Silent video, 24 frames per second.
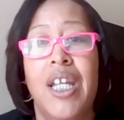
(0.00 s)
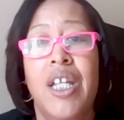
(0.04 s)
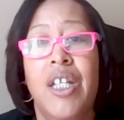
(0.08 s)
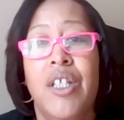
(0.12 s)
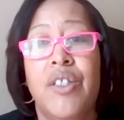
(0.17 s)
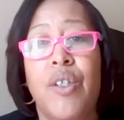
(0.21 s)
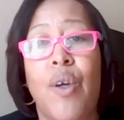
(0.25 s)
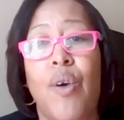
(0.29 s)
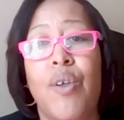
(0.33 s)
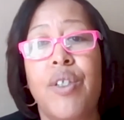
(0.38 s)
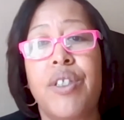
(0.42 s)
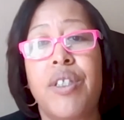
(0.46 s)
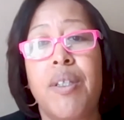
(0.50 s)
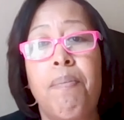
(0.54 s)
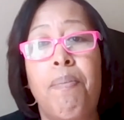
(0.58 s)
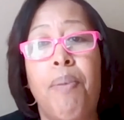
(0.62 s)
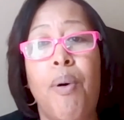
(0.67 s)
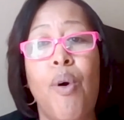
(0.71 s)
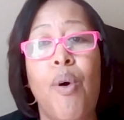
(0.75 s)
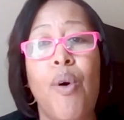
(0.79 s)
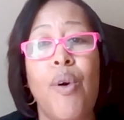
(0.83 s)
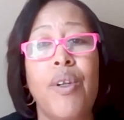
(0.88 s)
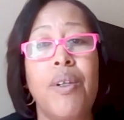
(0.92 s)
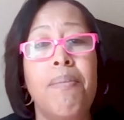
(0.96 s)
So it's
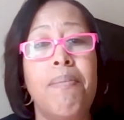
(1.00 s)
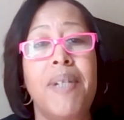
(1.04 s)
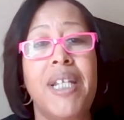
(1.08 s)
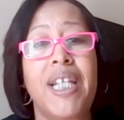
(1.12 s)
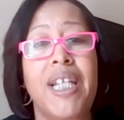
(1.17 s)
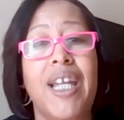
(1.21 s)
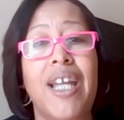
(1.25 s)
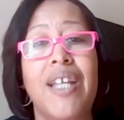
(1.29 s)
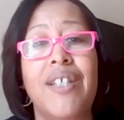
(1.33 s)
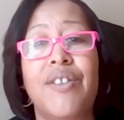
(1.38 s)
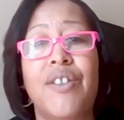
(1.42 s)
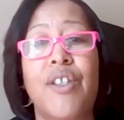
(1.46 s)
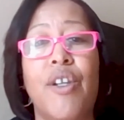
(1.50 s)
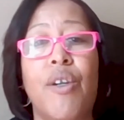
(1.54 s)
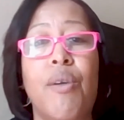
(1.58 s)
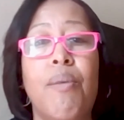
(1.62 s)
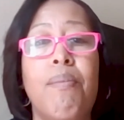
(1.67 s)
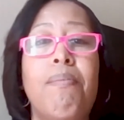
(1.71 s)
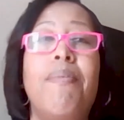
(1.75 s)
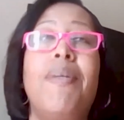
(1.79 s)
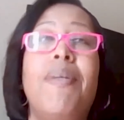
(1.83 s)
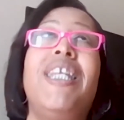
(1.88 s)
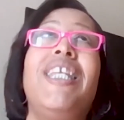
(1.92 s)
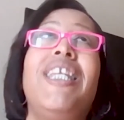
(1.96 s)
important because there are
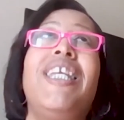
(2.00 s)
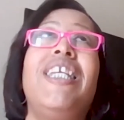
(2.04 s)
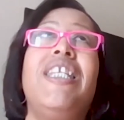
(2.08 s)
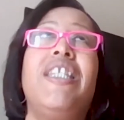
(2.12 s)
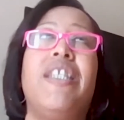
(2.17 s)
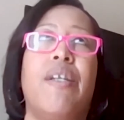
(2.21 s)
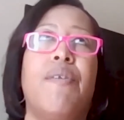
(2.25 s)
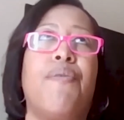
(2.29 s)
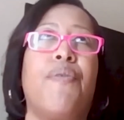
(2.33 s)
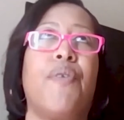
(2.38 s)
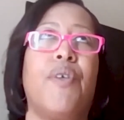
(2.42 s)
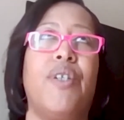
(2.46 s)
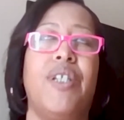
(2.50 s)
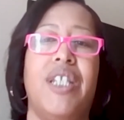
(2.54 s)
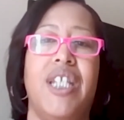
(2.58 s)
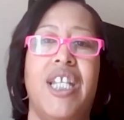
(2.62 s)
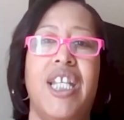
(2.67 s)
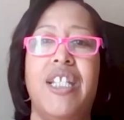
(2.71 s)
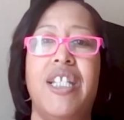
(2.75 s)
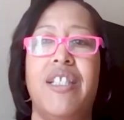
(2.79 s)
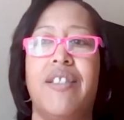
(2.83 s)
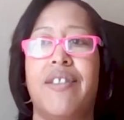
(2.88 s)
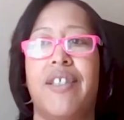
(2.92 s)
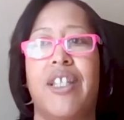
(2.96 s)
many different
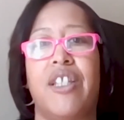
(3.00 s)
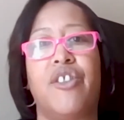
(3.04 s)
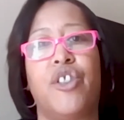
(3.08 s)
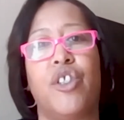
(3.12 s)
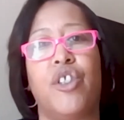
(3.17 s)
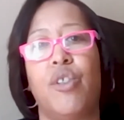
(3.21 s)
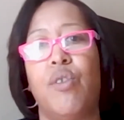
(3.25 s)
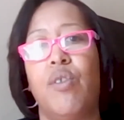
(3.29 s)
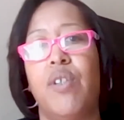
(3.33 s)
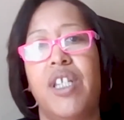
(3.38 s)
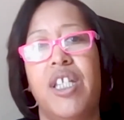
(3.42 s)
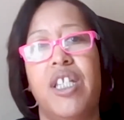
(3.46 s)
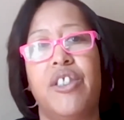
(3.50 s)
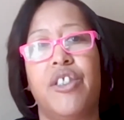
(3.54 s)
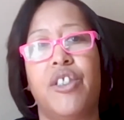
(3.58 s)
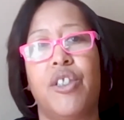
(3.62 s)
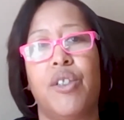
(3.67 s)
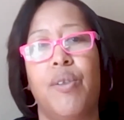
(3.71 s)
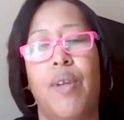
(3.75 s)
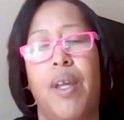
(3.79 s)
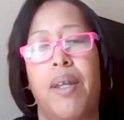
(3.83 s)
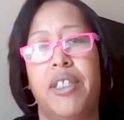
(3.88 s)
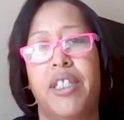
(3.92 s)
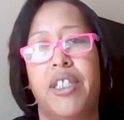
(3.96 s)
needs that you need
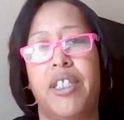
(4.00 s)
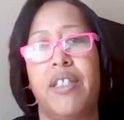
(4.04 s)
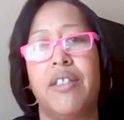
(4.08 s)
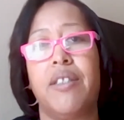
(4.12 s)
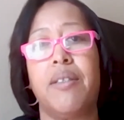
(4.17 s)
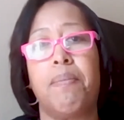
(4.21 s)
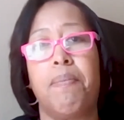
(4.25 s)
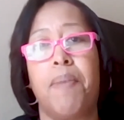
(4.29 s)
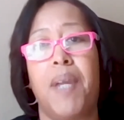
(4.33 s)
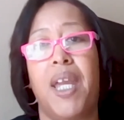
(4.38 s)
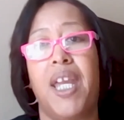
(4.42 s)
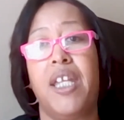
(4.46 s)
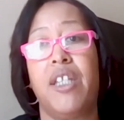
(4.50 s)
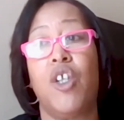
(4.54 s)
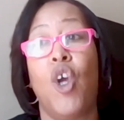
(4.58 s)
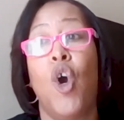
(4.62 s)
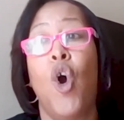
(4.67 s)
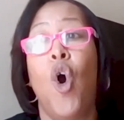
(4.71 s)
to anticipate